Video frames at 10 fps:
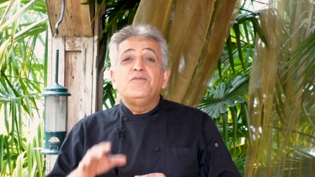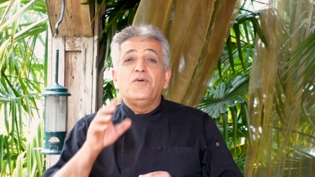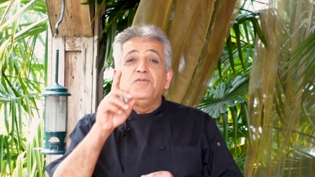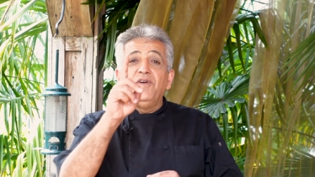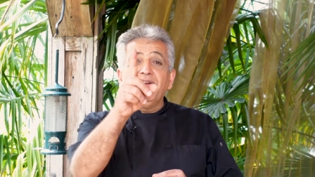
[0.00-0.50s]

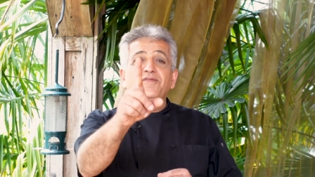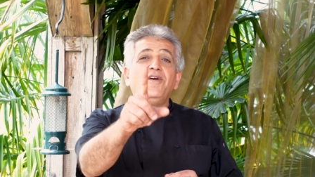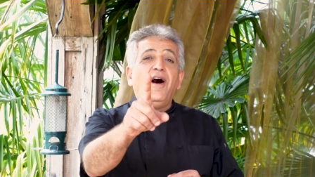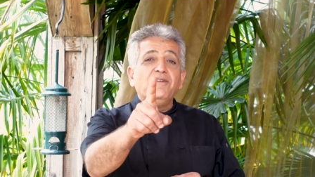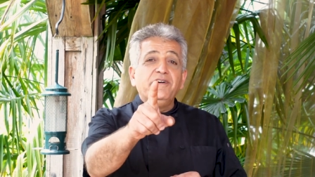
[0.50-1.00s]
for one of
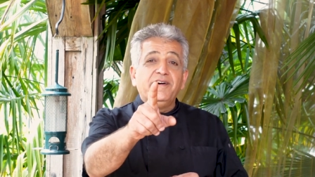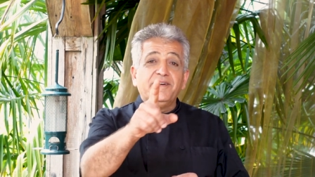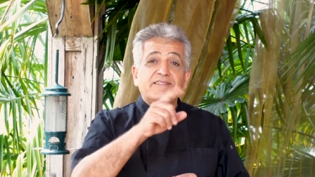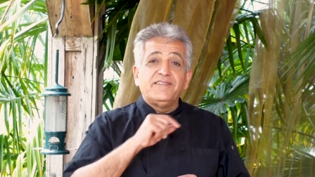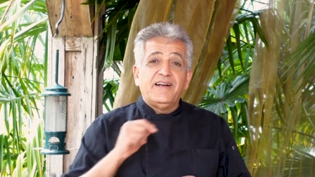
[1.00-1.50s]

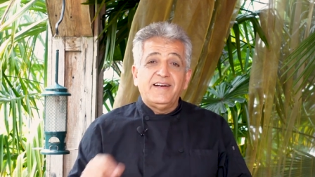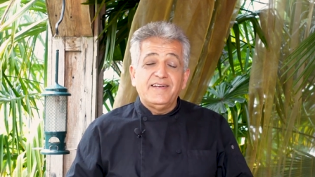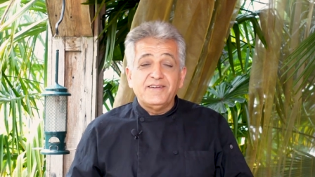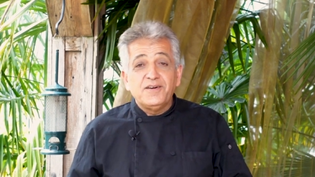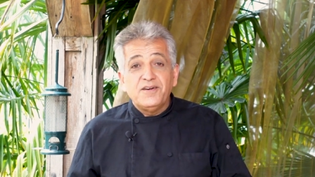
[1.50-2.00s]
our uh,
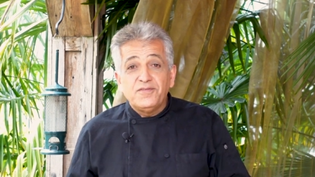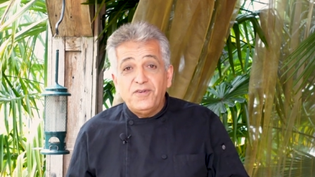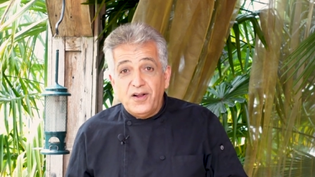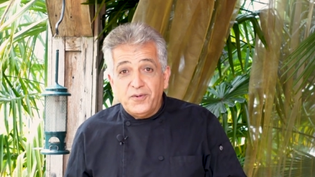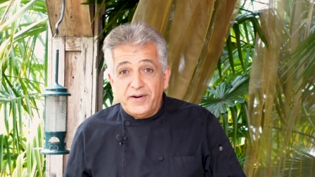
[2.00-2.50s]

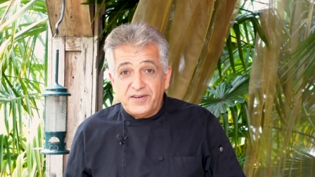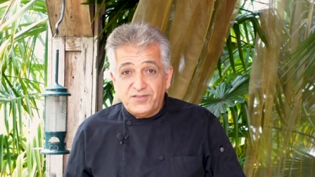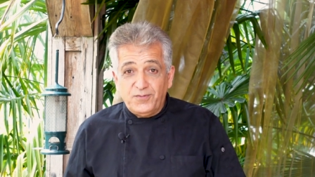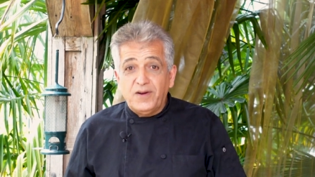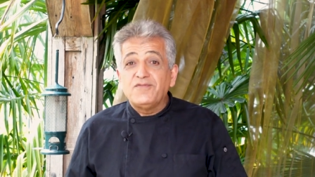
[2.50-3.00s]
followers,
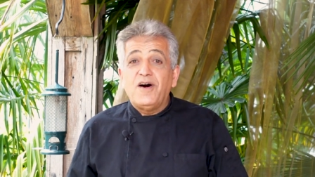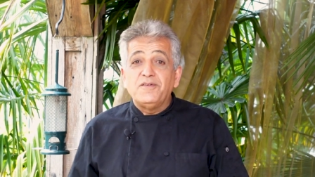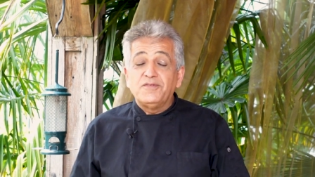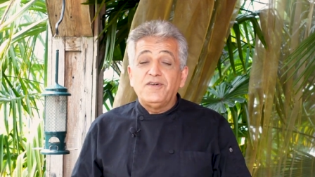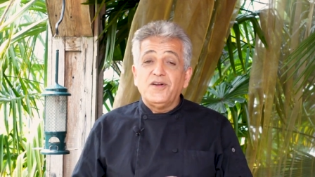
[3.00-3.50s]
one of
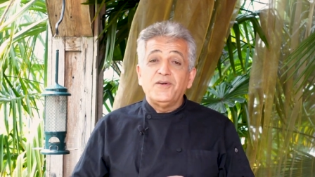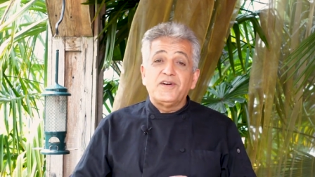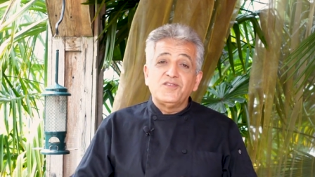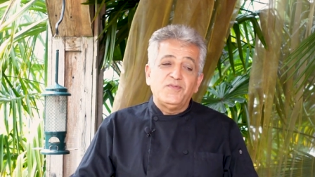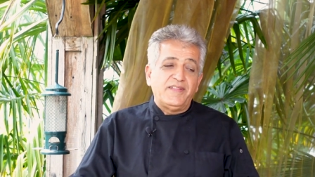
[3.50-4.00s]
our
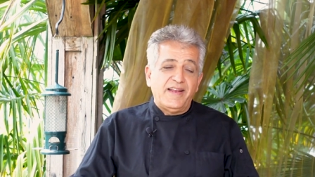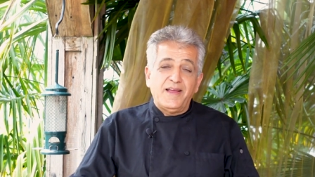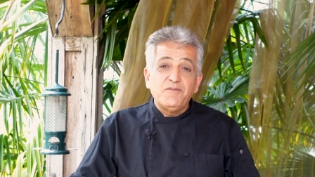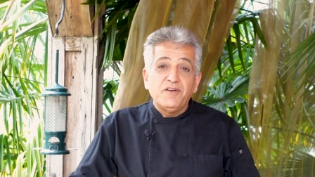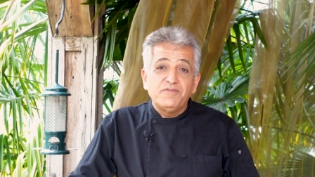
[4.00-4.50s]
followers with the
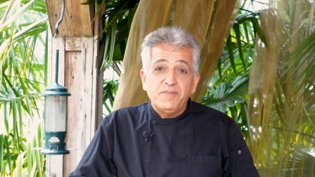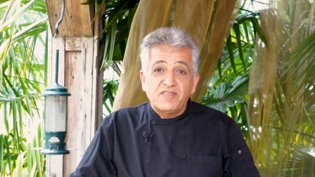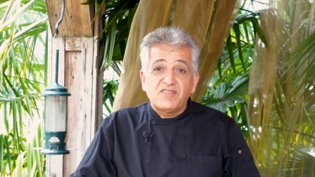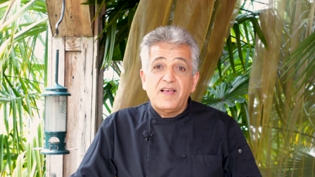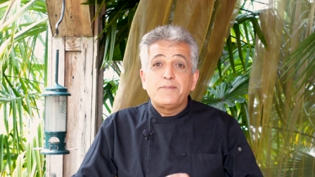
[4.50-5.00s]
name of
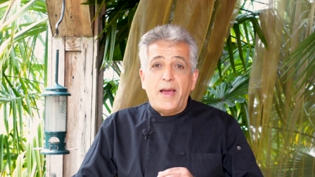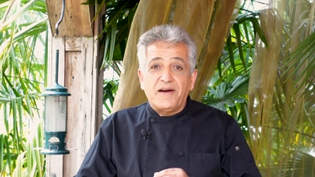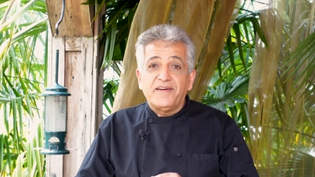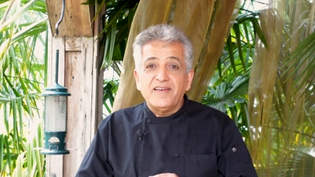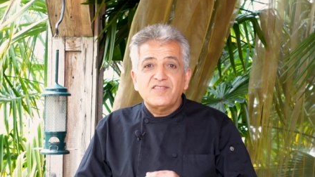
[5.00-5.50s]
Miss
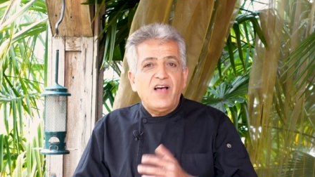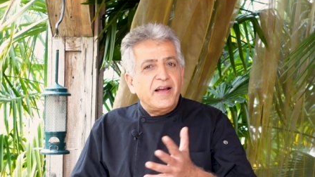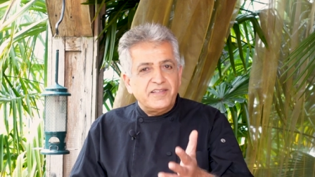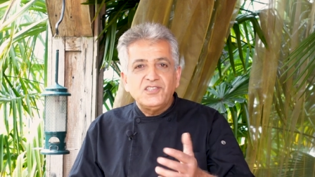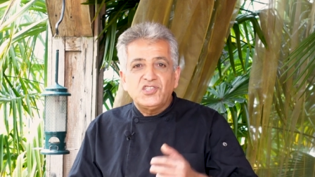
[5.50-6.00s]
Paris.
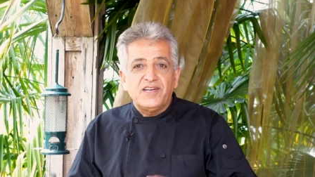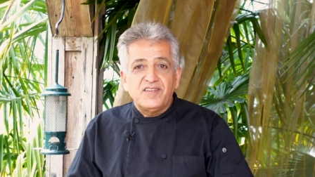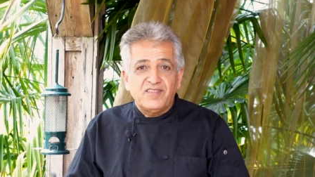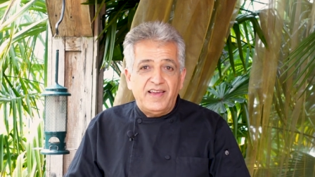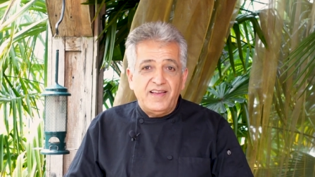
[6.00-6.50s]
I think she
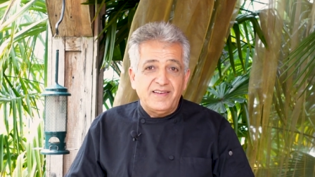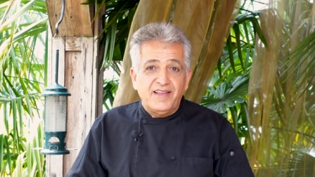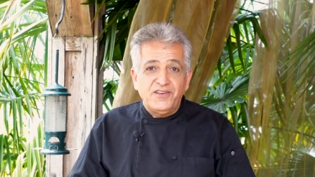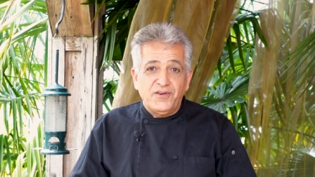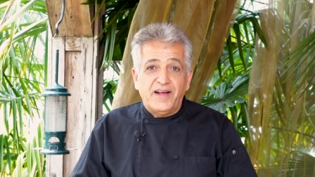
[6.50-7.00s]
is in
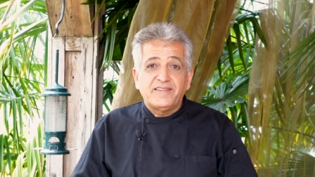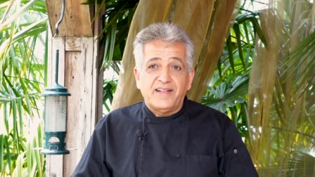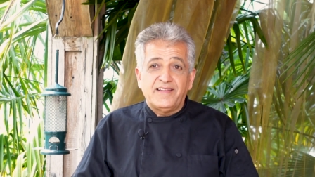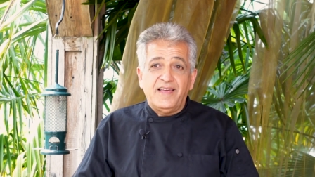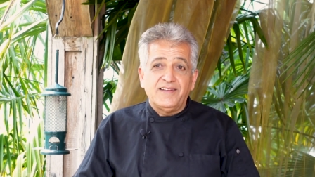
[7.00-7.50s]
the
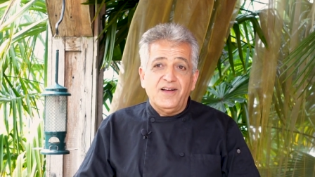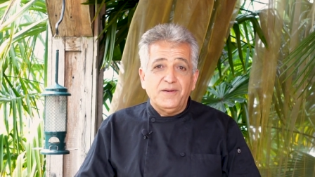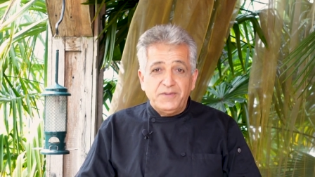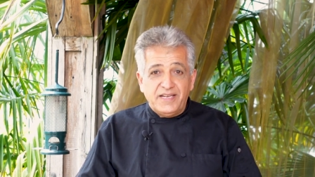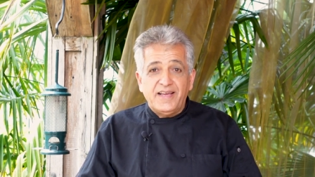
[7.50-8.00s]
United
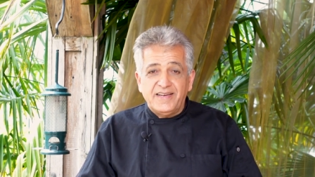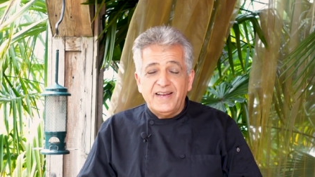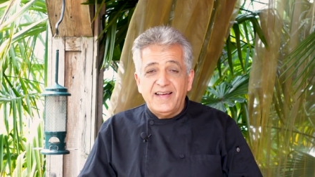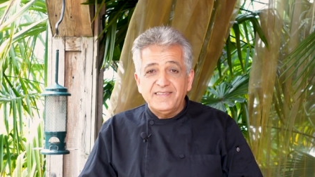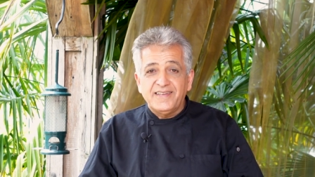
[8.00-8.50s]
Kingdom, in
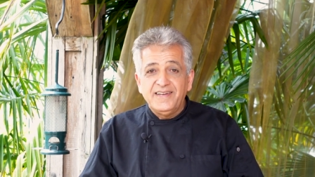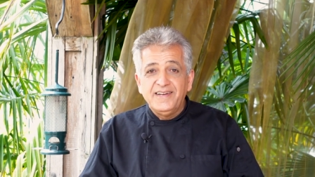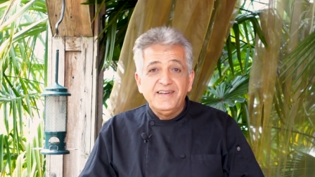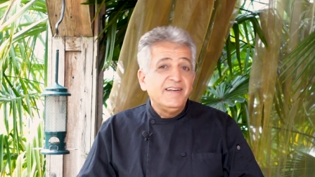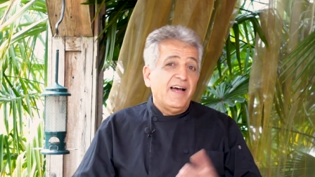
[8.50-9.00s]
England.
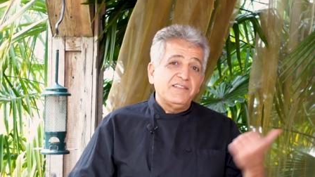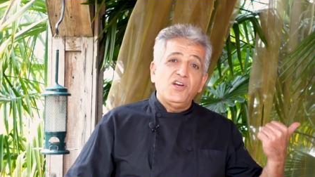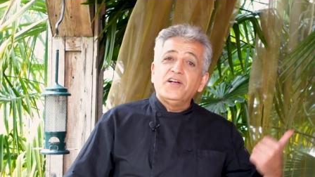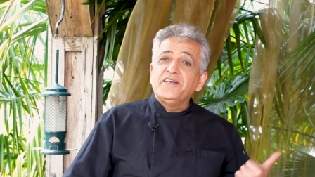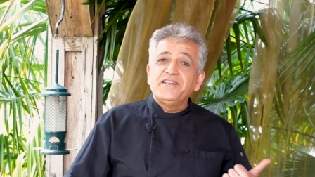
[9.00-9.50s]
And the
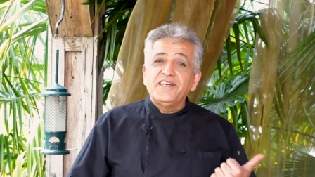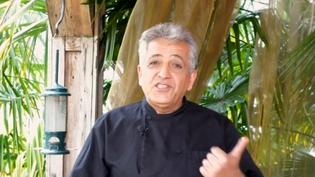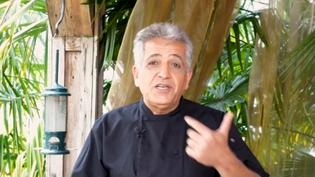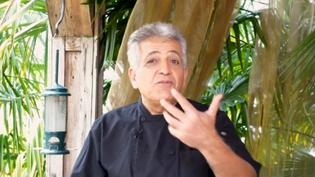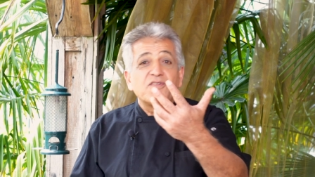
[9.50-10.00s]
other day
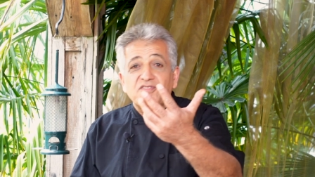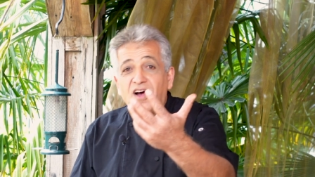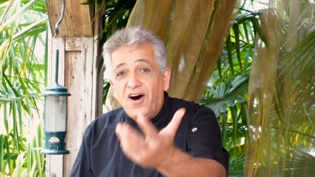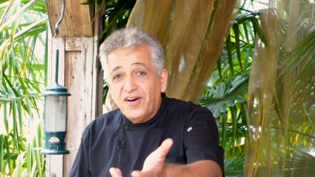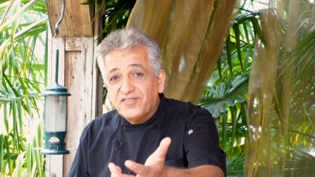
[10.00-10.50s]
she was
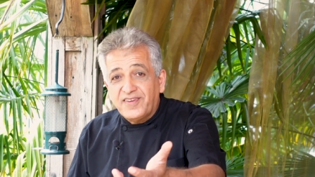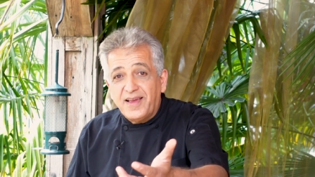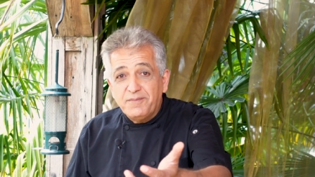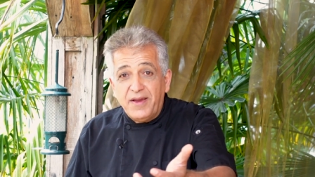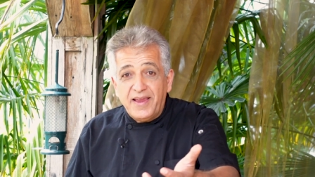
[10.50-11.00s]

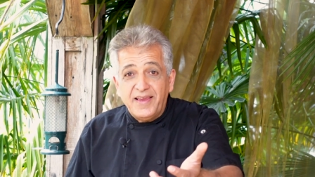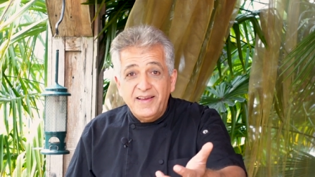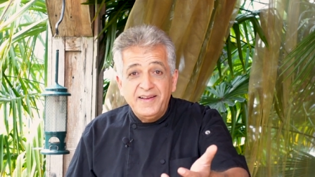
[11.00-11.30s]
asking me